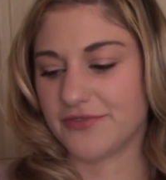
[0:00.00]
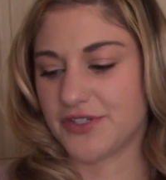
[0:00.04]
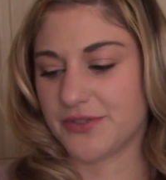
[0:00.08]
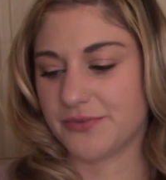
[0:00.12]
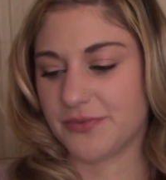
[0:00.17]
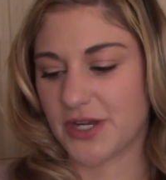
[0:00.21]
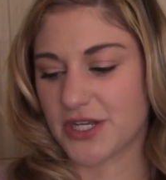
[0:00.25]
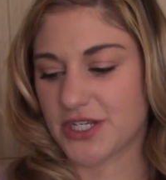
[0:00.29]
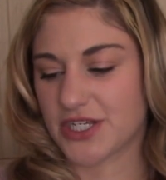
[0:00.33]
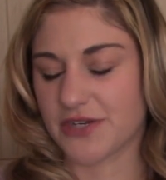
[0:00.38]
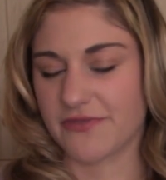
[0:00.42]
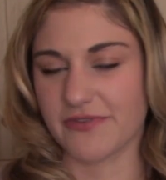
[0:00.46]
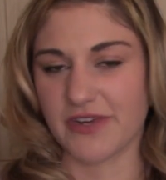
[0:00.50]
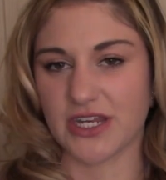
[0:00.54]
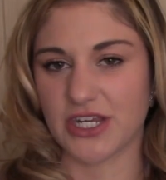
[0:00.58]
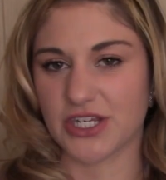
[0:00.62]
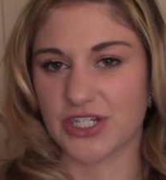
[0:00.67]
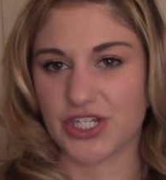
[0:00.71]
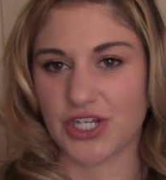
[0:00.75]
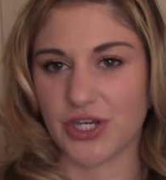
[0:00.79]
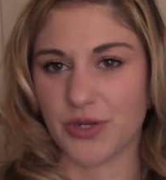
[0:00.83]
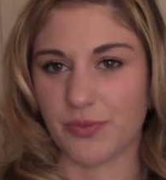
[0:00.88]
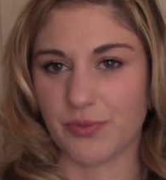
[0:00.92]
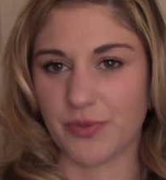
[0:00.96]
too much of an
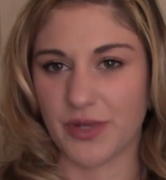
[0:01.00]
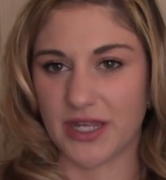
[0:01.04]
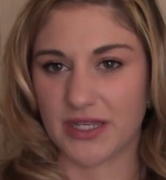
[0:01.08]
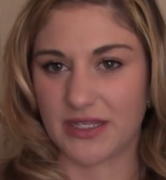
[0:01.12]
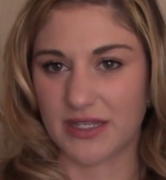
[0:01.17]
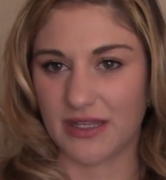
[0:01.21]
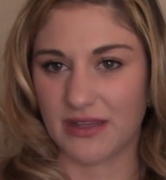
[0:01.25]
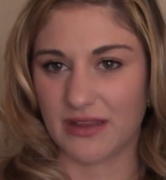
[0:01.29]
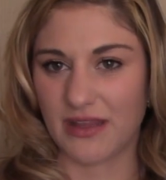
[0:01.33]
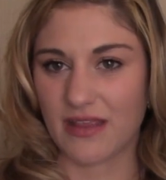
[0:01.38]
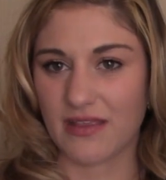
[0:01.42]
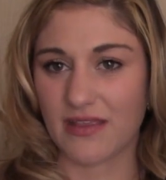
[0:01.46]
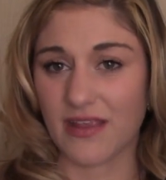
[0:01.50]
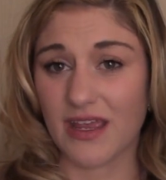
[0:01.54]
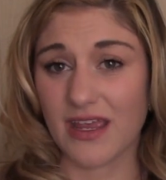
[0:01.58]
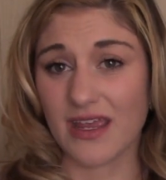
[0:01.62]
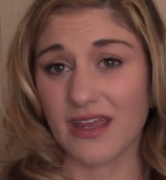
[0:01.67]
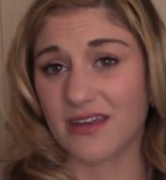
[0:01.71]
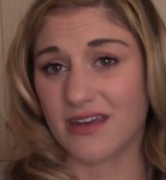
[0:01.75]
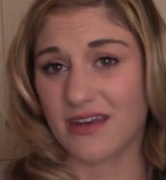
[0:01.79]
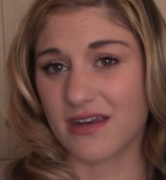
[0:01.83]
issue blending this in,